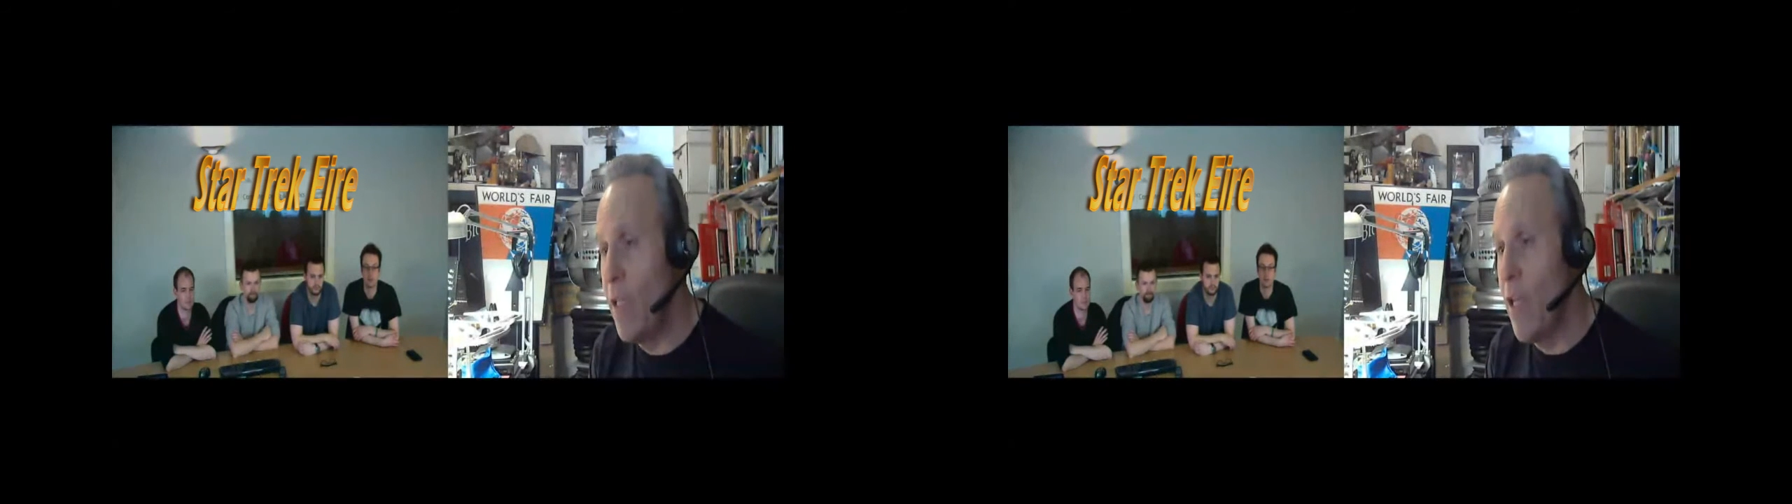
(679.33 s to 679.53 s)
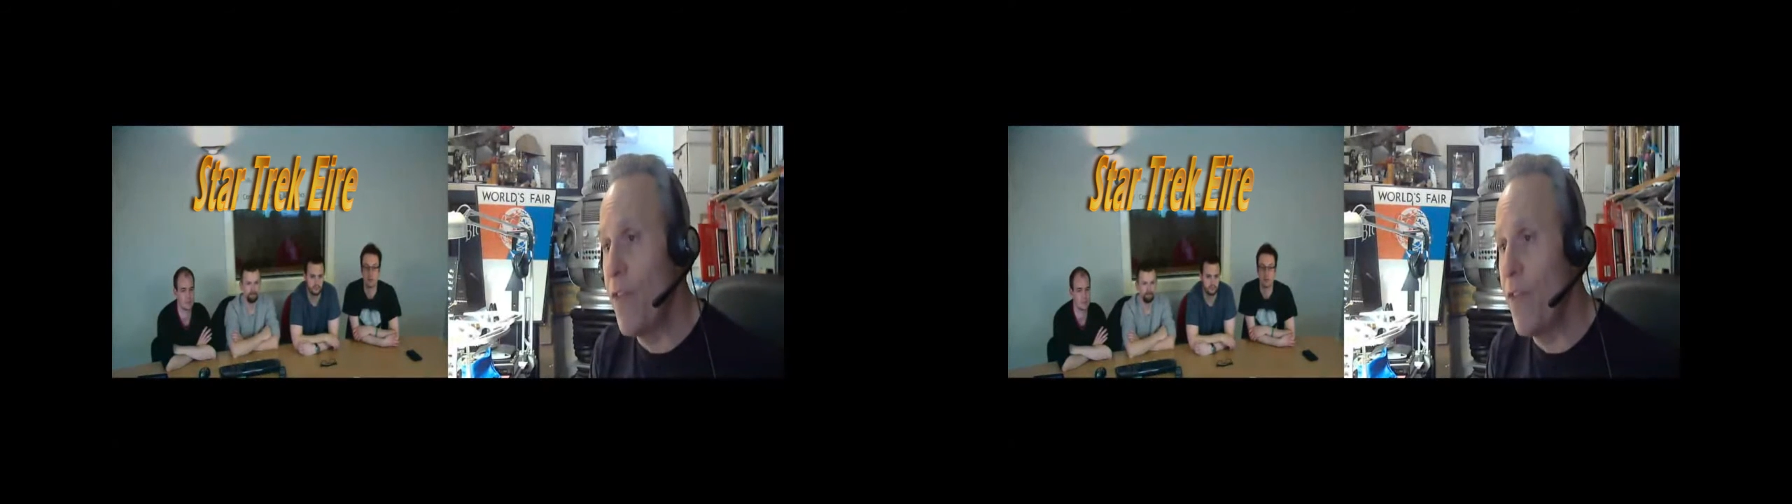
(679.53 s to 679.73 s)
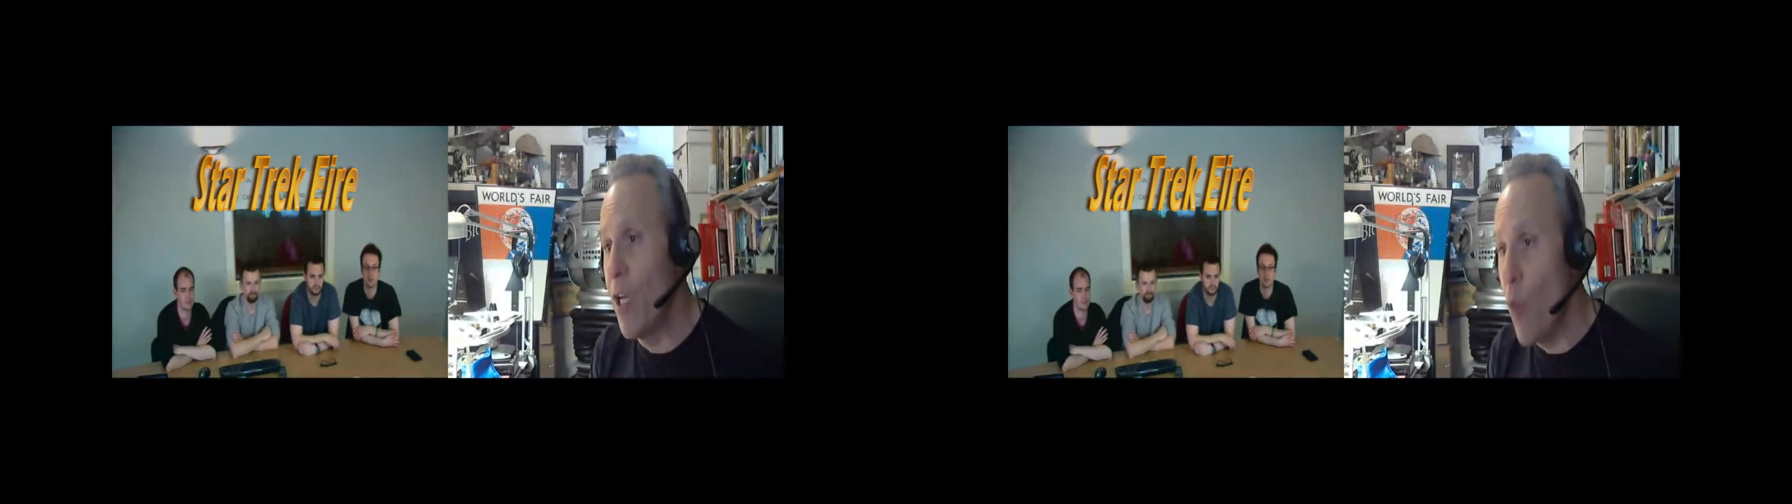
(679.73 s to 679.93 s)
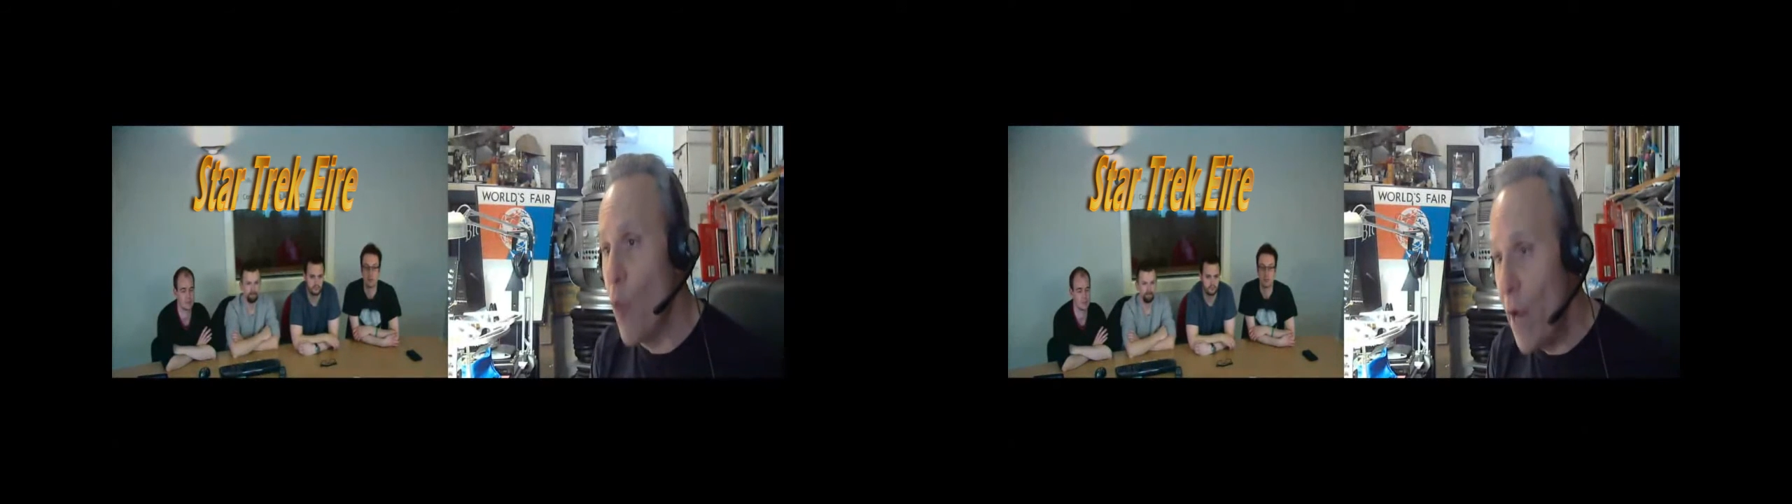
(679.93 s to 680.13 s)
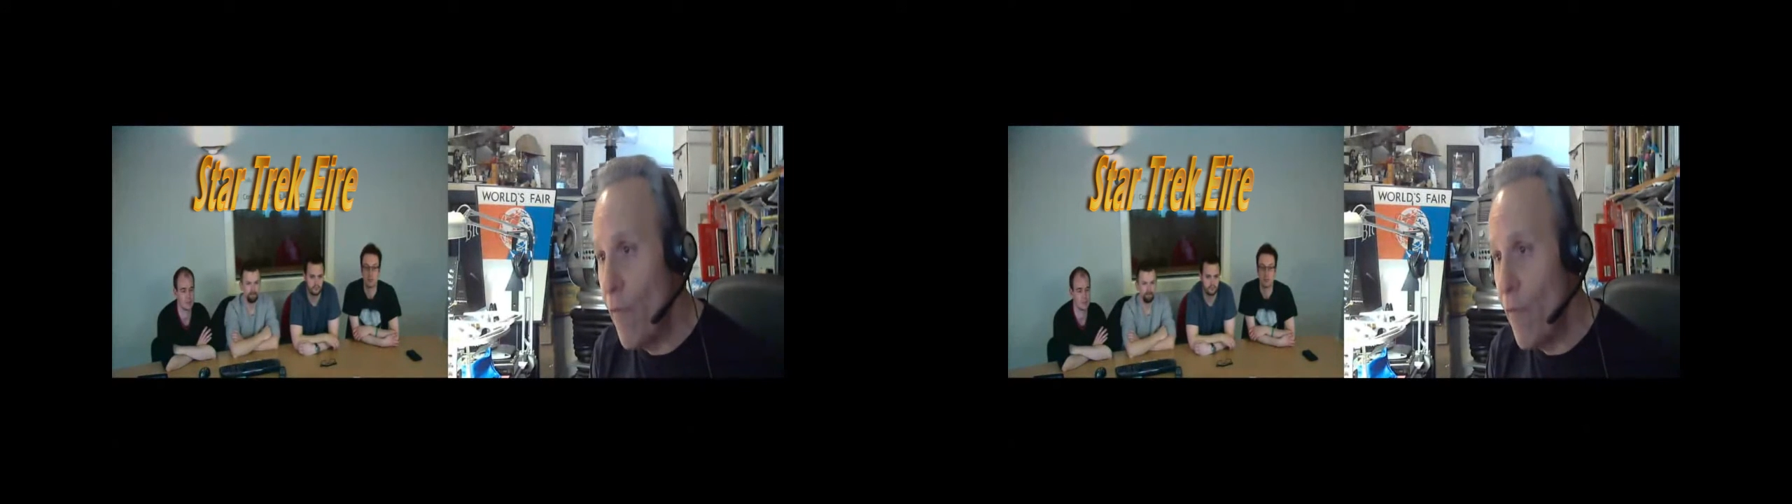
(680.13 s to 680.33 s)
either have to get
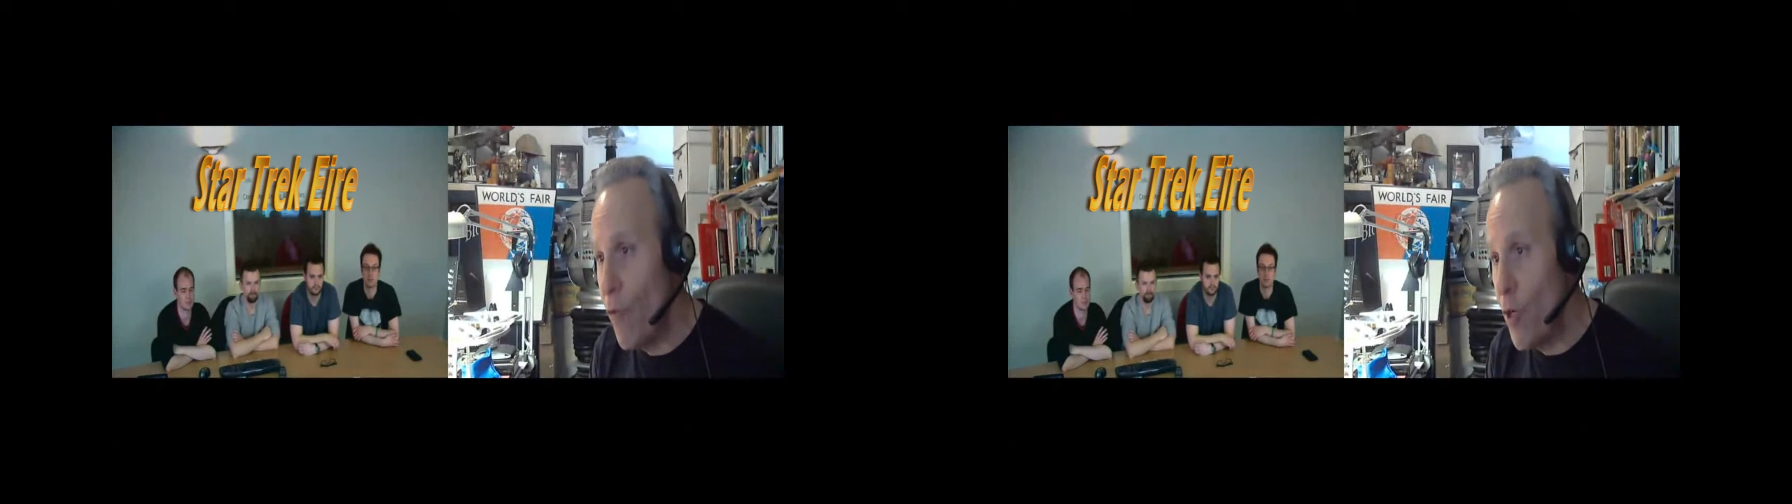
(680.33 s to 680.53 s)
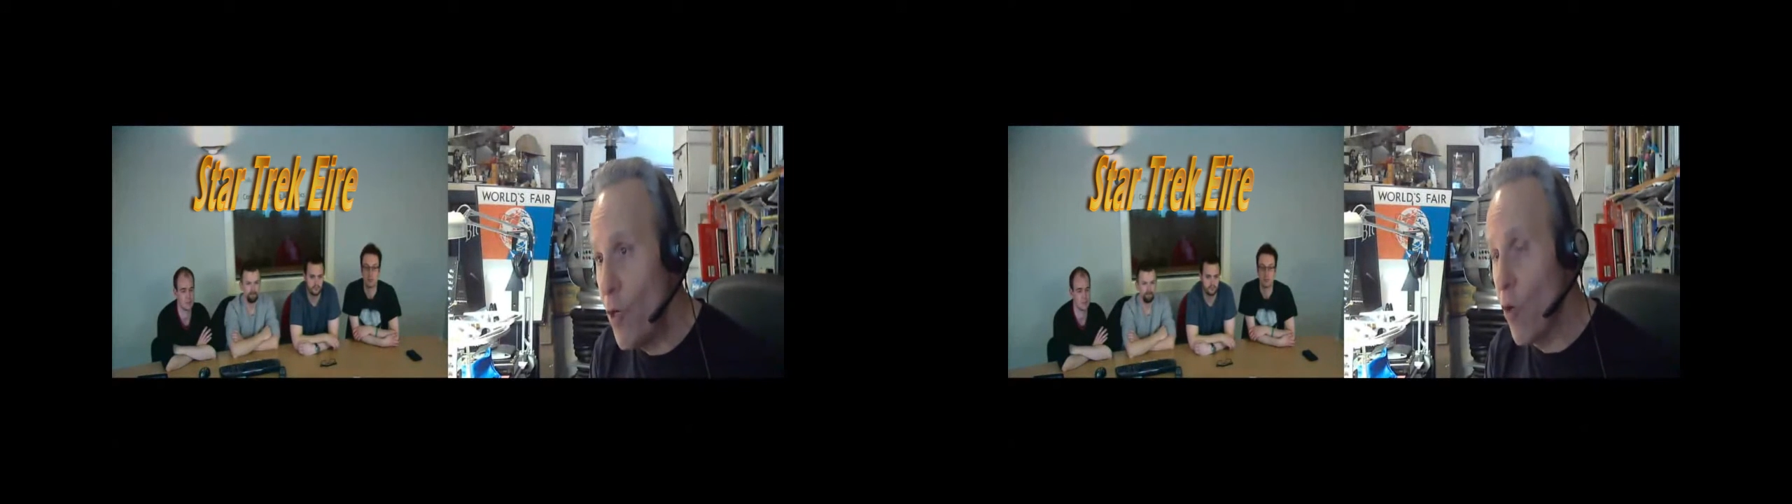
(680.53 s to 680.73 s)
a waiver for